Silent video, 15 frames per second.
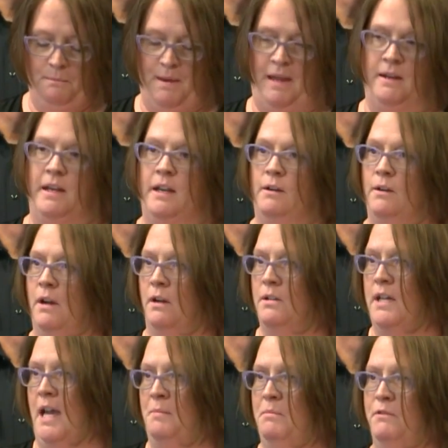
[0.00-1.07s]
been here in
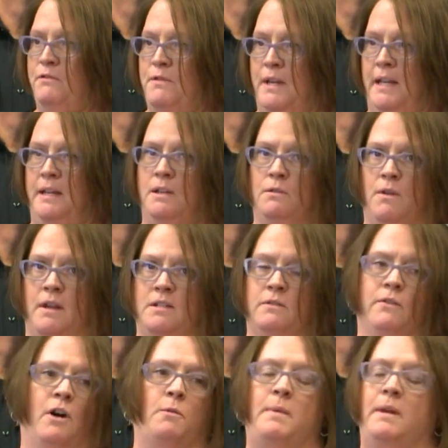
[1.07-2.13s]
our time of need. You guys
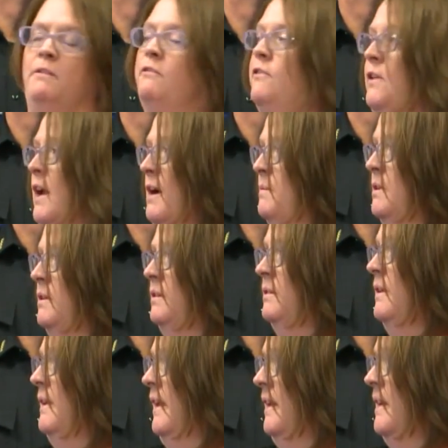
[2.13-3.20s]
have all been
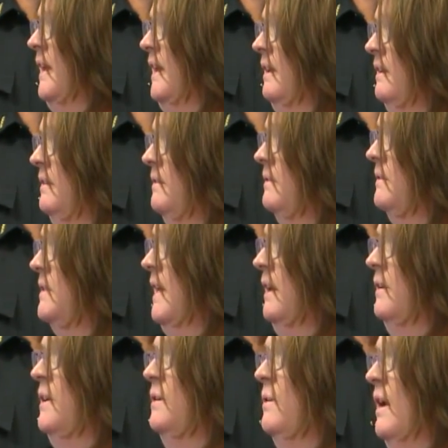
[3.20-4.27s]
phenomenal, and I can't
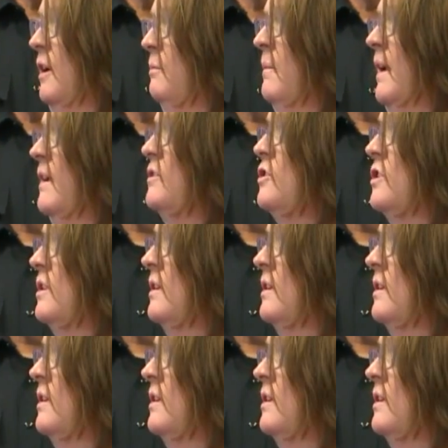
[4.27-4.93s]
tell you how much